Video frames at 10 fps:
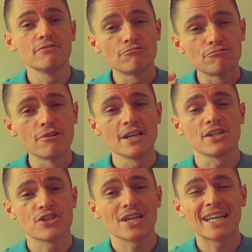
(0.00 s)

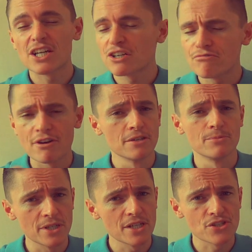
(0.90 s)
rich,
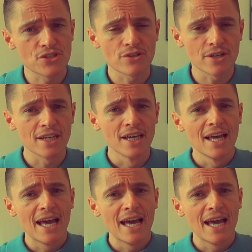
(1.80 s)
incredible history,